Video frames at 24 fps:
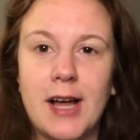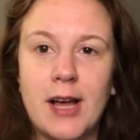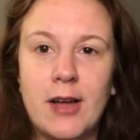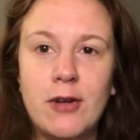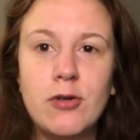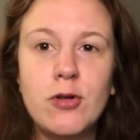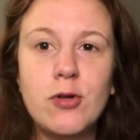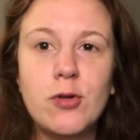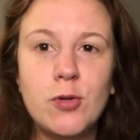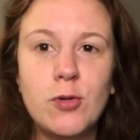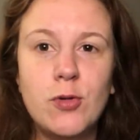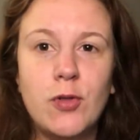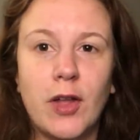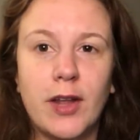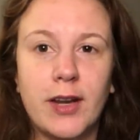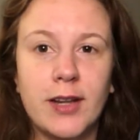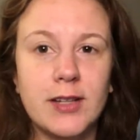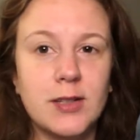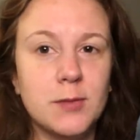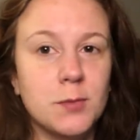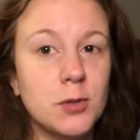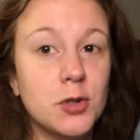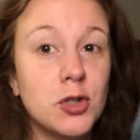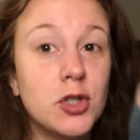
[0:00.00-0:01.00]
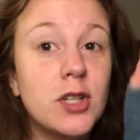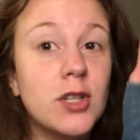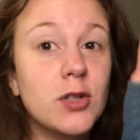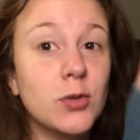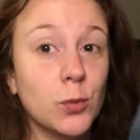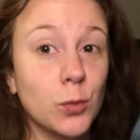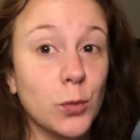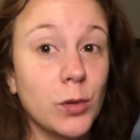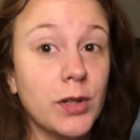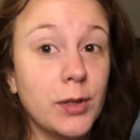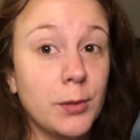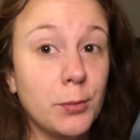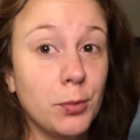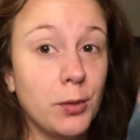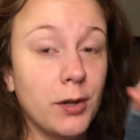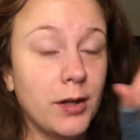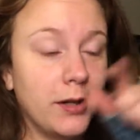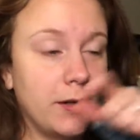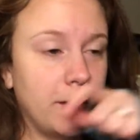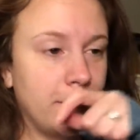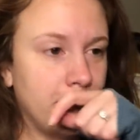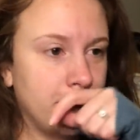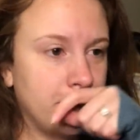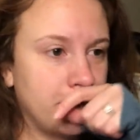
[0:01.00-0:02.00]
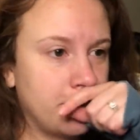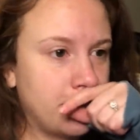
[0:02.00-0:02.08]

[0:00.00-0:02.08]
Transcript: I don't know who that is, but she is really pretty.